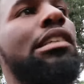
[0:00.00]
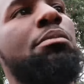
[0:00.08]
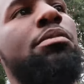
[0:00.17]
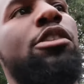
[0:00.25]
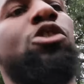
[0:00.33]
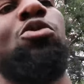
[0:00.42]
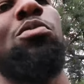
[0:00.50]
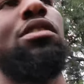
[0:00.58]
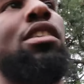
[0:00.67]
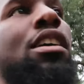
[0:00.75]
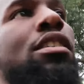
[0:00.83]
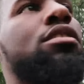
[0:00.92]
deep tissue
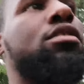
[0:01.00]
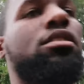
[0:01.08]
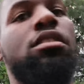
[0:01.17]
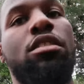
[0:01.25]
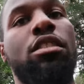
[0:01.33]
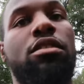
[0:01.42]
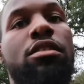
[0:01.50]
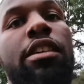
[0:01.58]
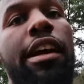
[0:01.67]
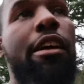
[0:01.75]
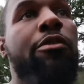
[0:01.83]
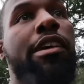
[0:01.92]
massage. Listen,
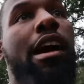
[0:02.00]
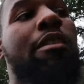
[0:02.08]
every